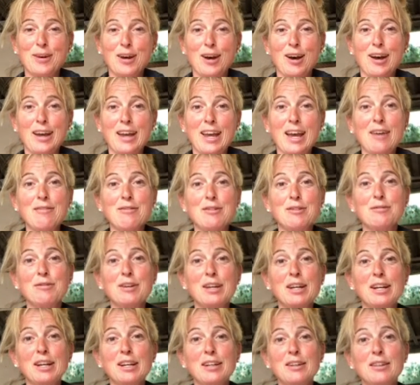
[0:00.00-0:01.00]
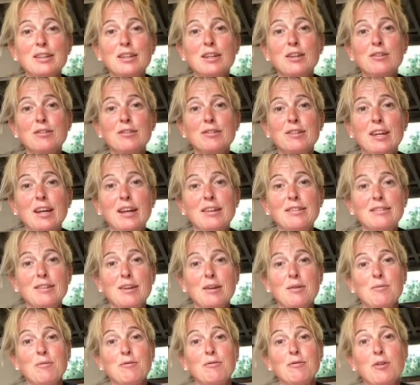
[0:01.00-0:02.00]
I have a real
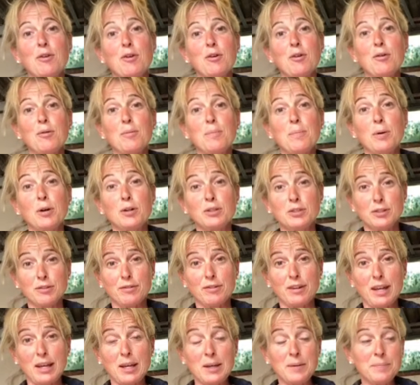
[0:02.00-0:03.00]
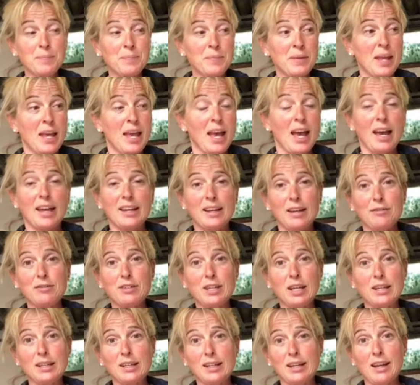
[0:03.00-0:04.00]
enthusiasm for pottery, and I've
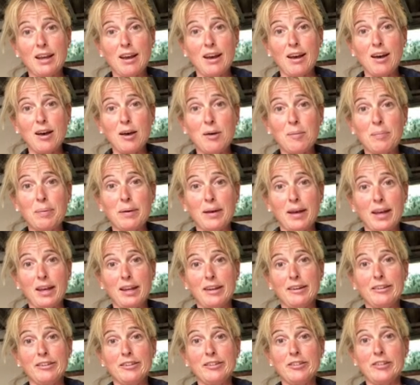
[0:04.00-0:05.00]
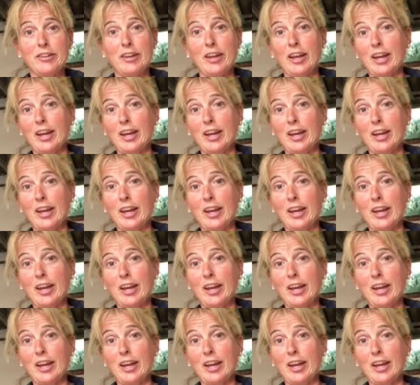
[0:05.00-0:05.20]
taken it up and